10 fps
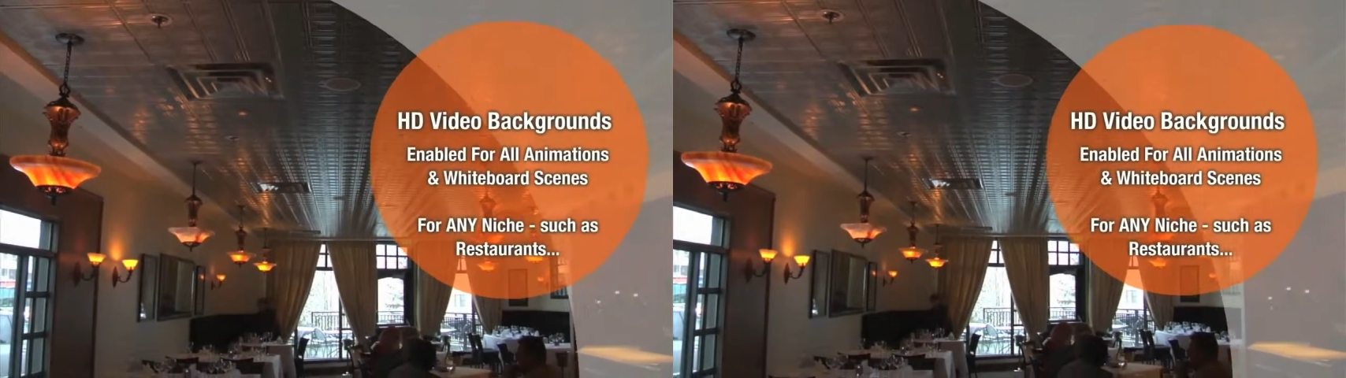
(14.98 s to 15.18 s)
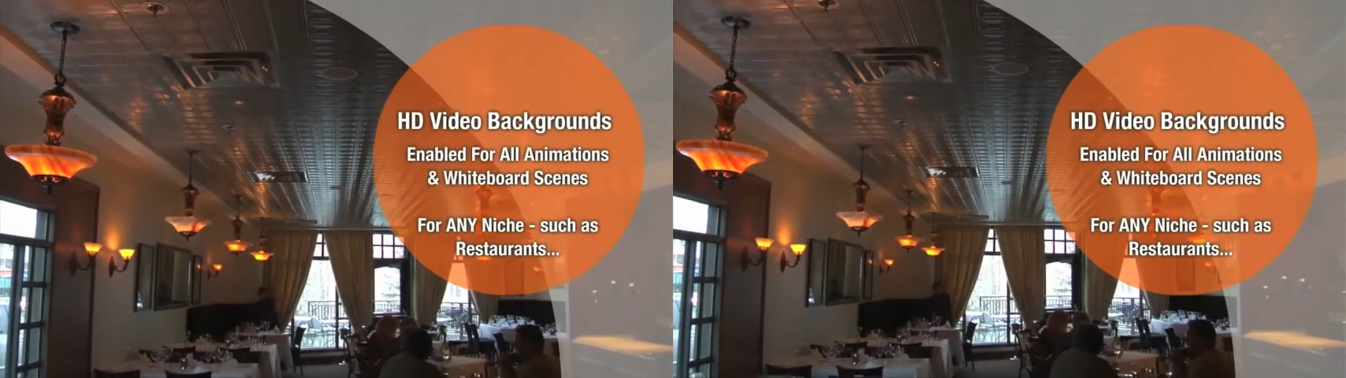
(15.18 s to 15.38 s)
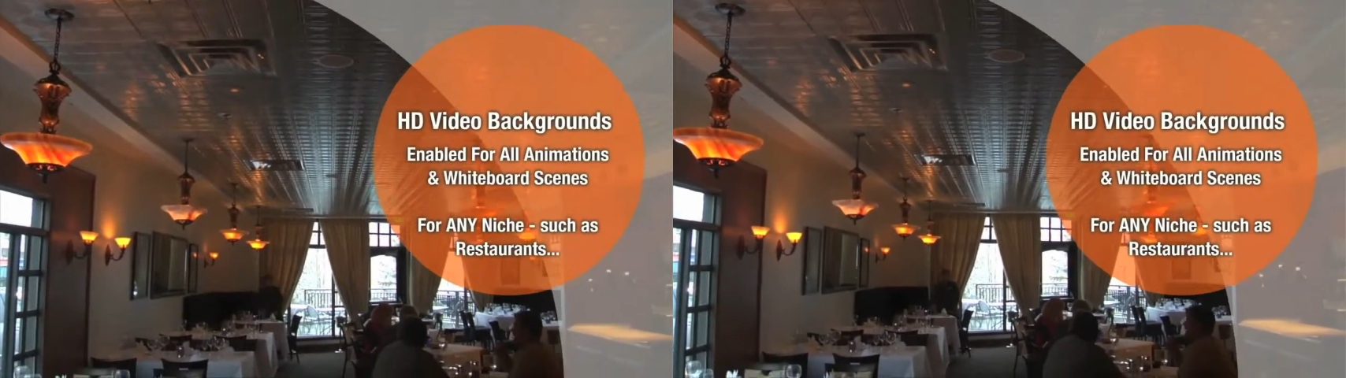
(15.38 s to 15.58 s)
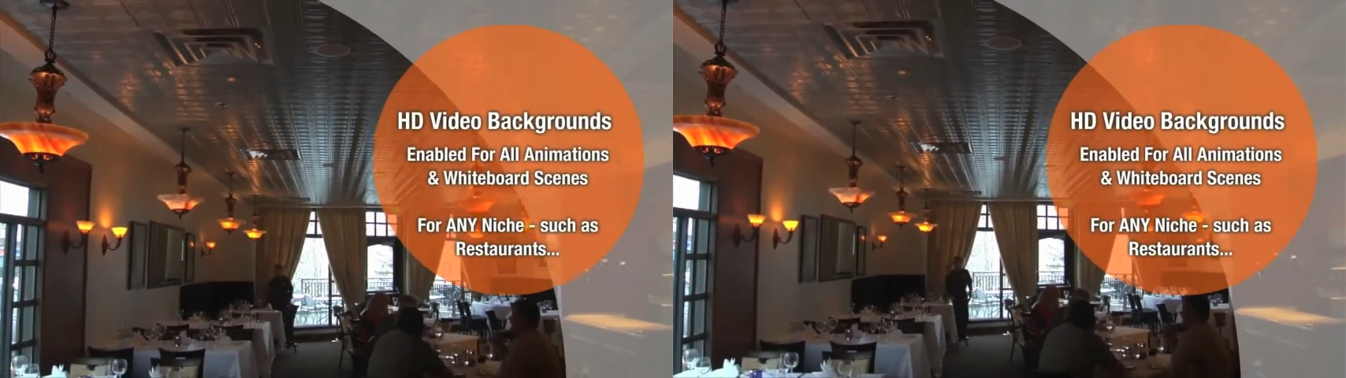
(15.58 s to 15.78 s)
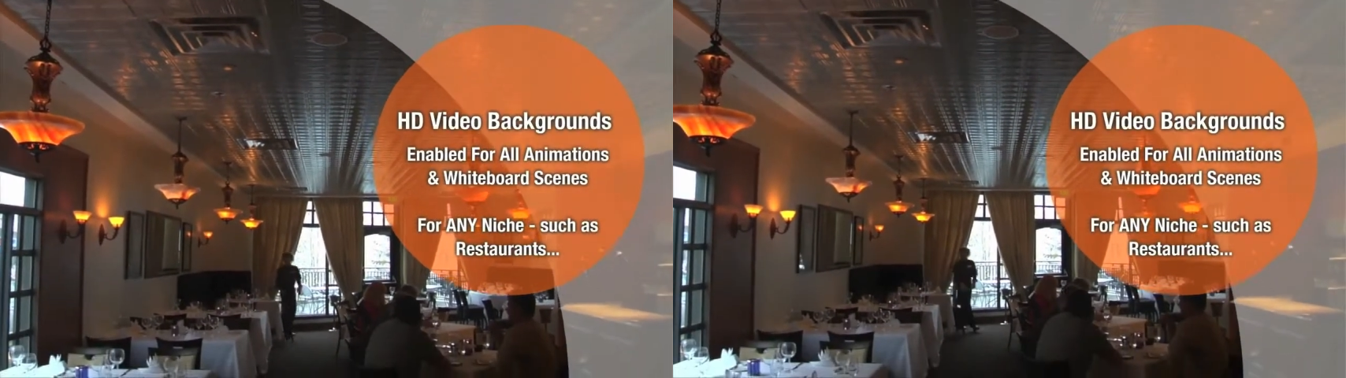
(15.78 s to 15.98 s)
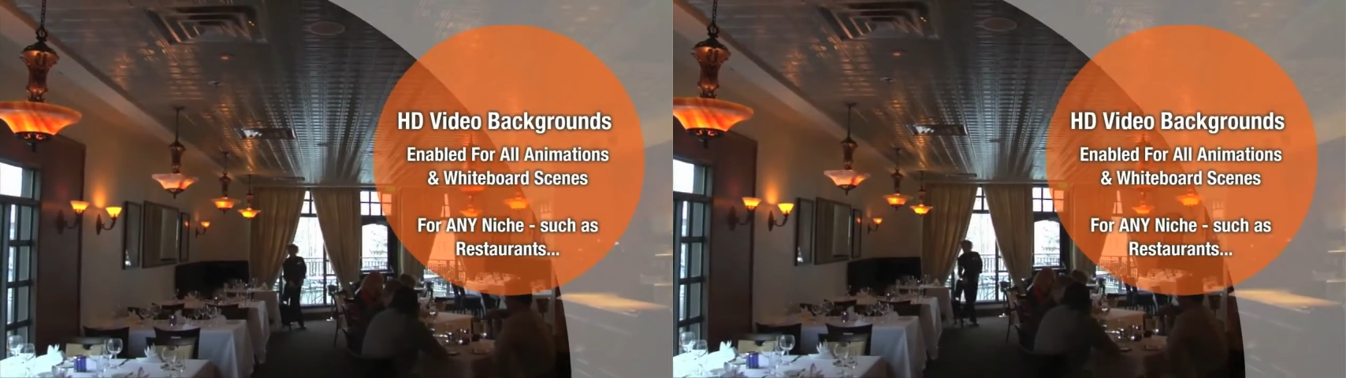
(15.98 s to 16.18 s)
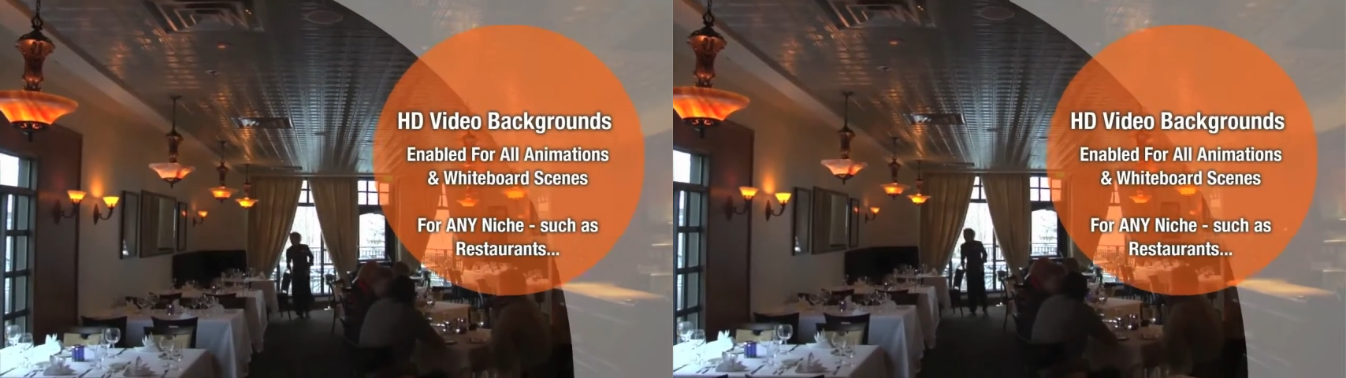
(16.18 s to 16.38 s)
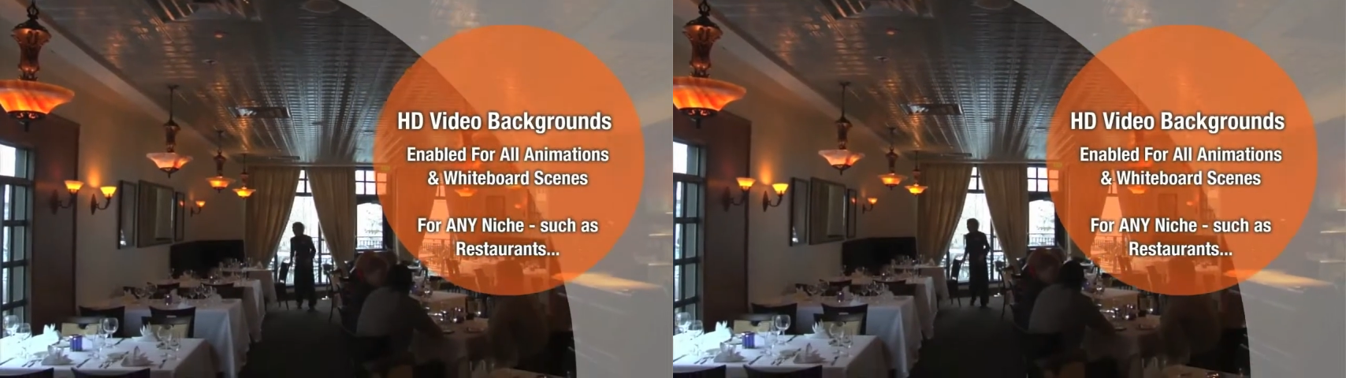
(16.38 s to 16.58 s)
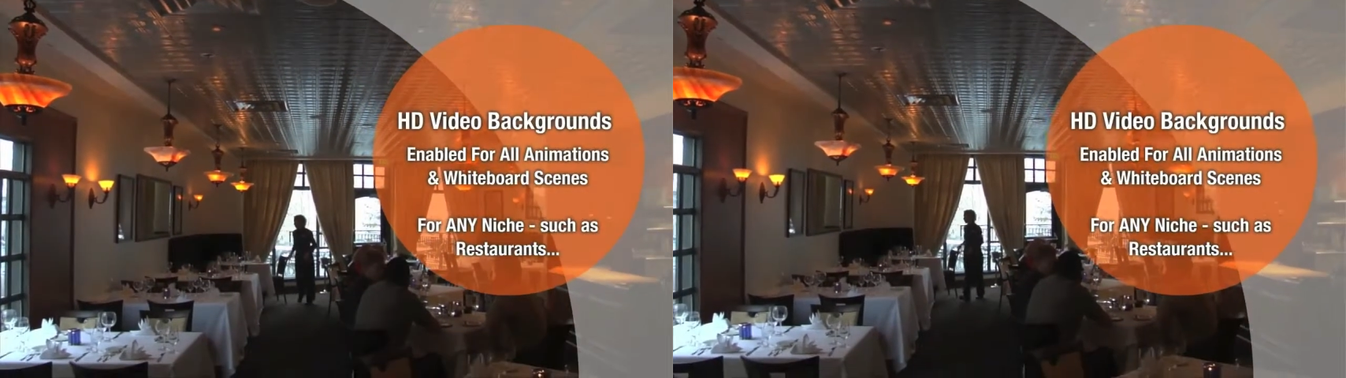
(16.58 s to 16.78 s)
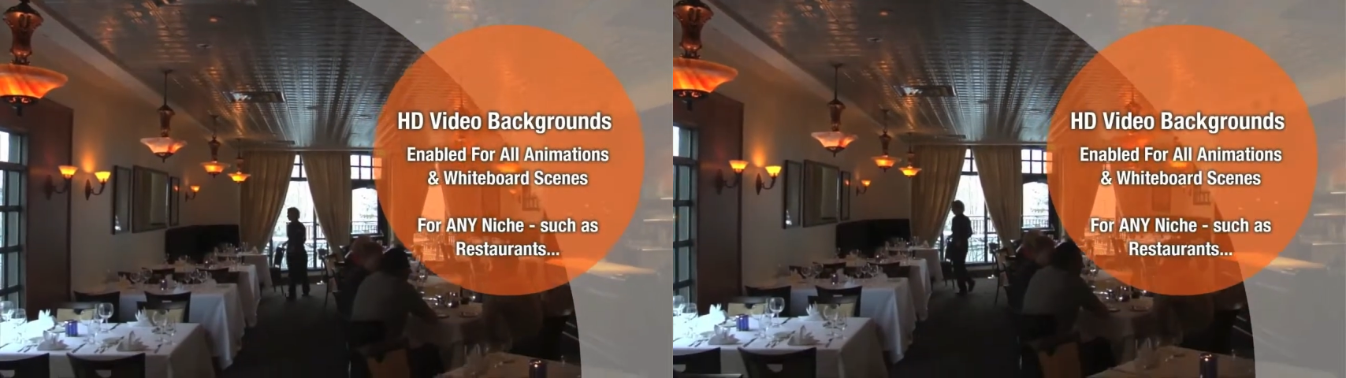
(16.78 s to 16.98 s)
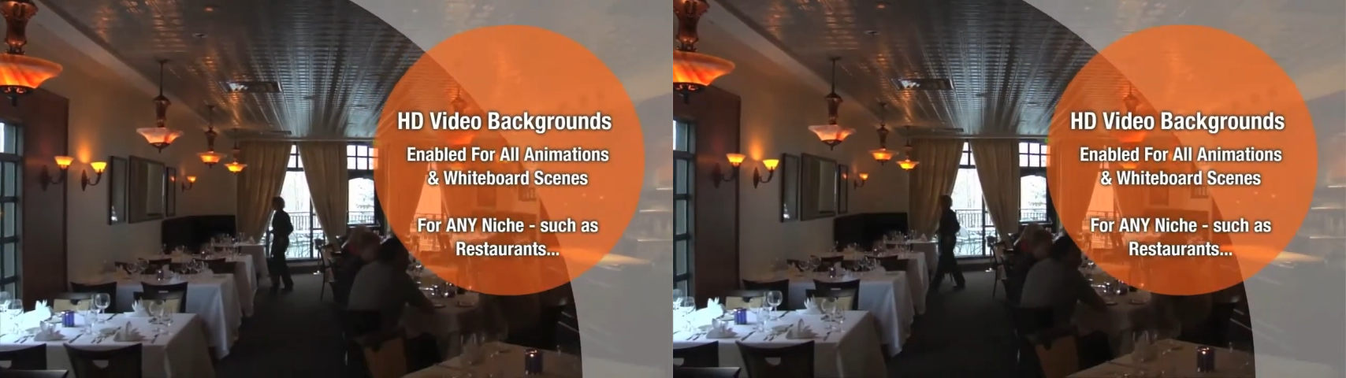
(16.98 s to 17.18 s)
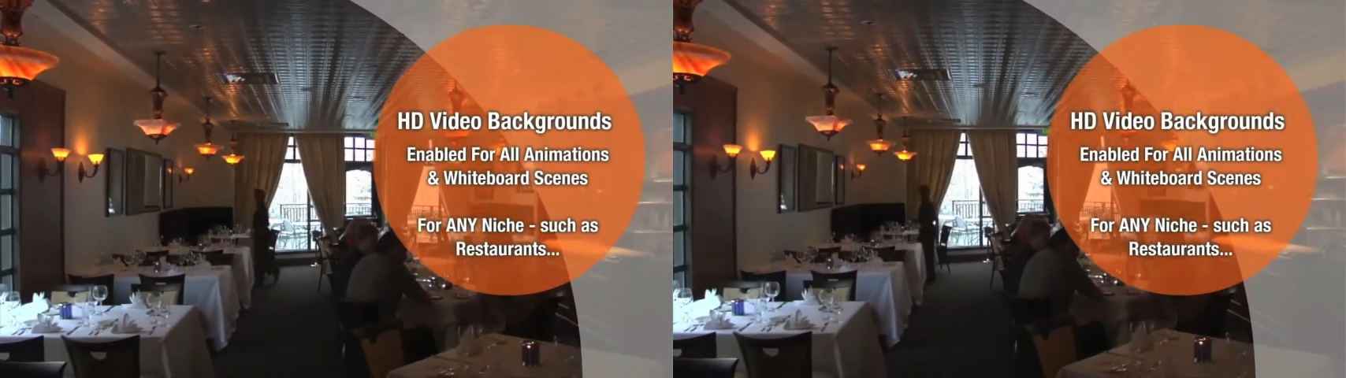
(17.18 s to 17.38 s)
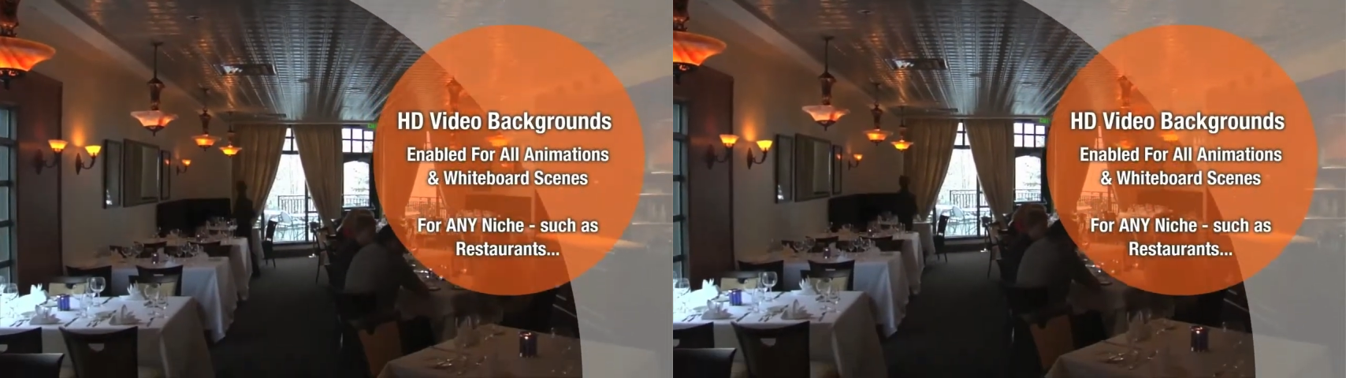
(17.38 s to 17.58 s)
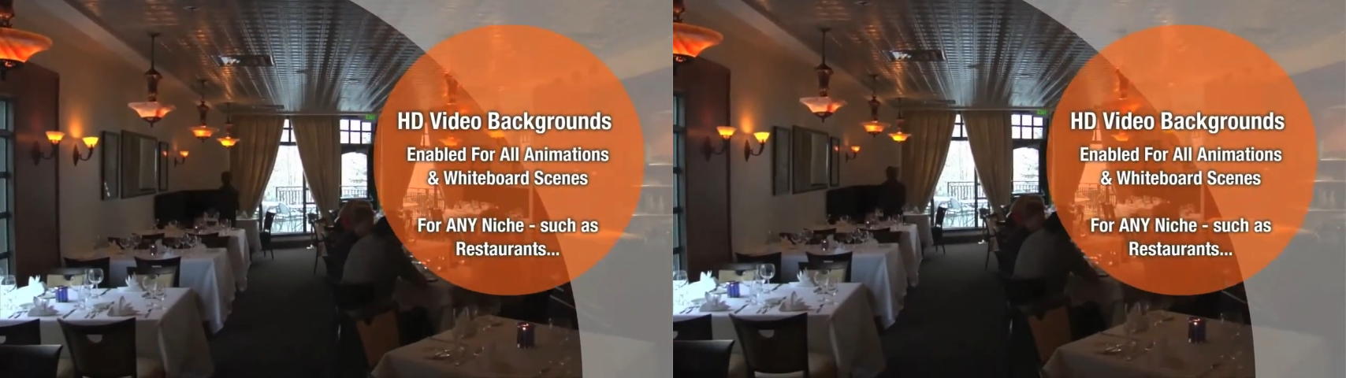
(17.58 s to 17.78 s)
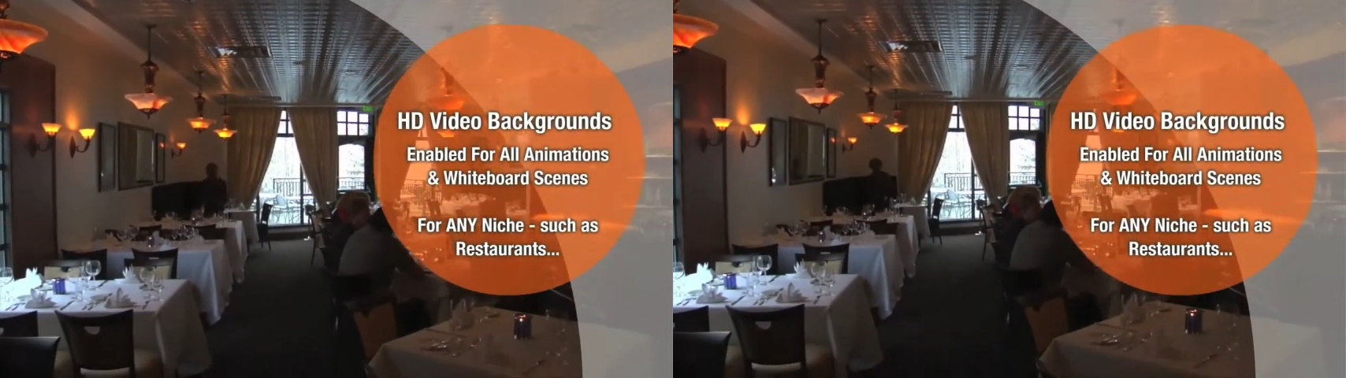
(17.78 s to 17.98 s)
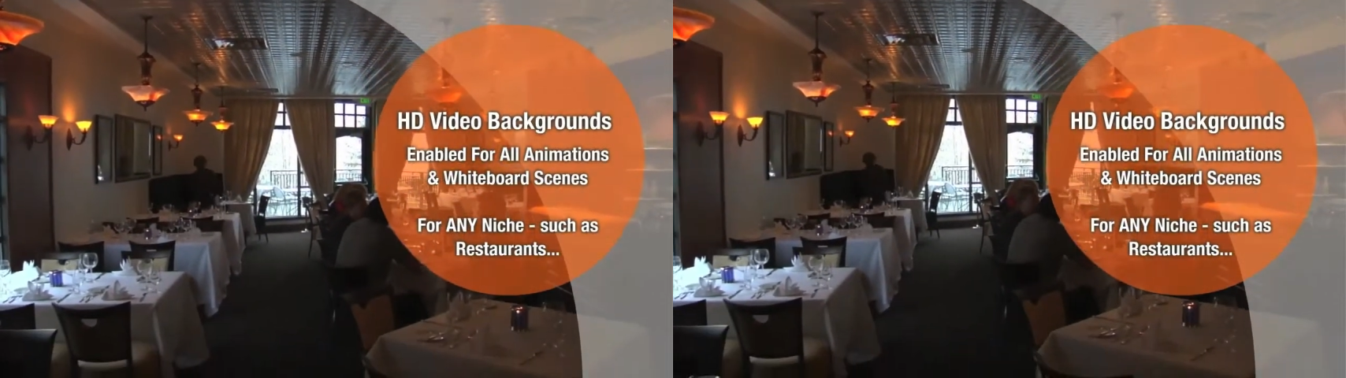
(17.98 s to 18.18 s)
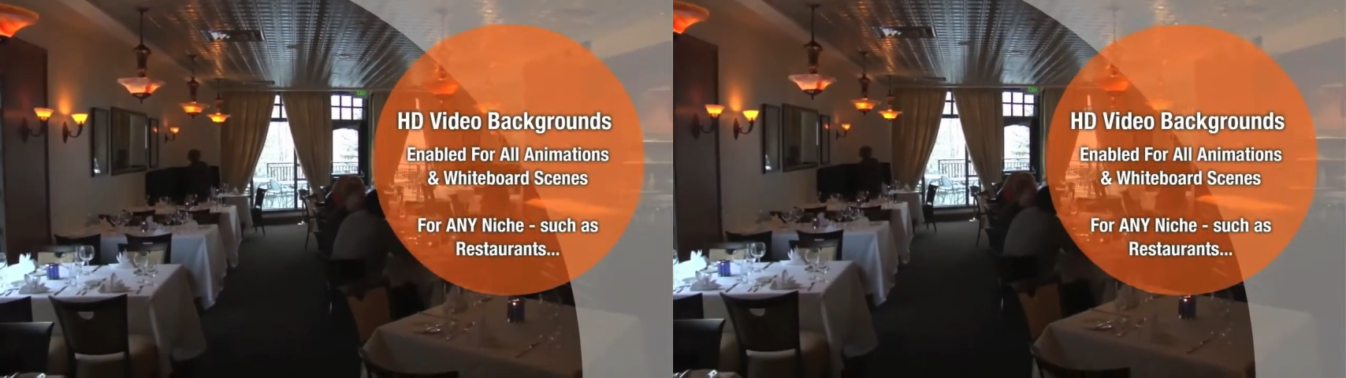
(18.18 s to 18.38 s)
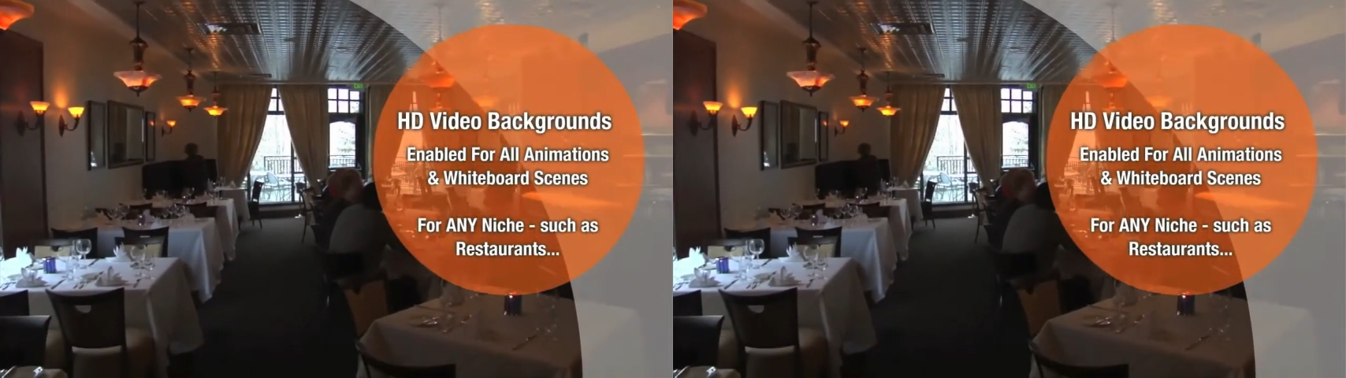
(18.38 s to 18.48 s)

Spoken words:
(no speaker visible)